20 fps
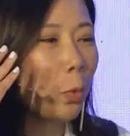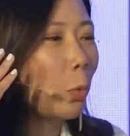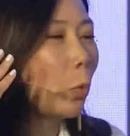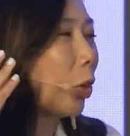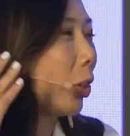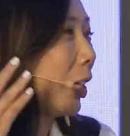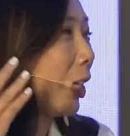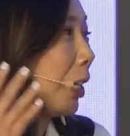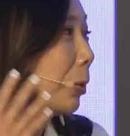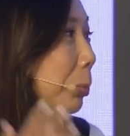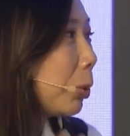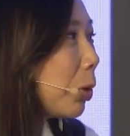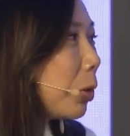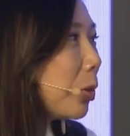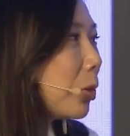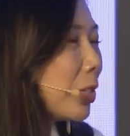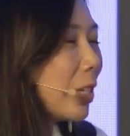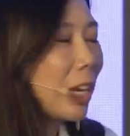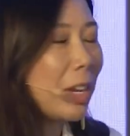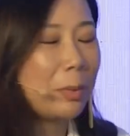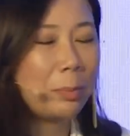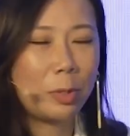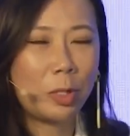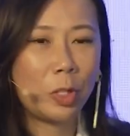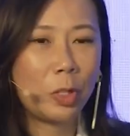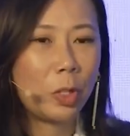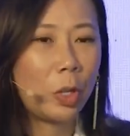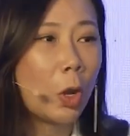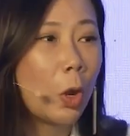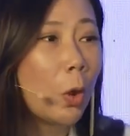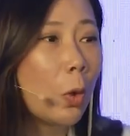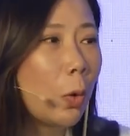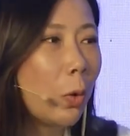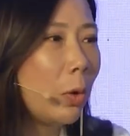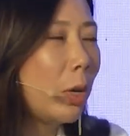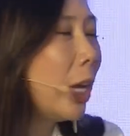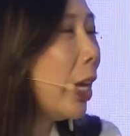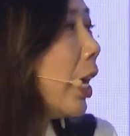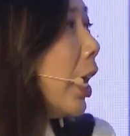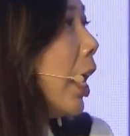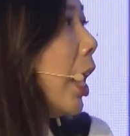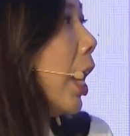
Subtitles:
working prototype to code.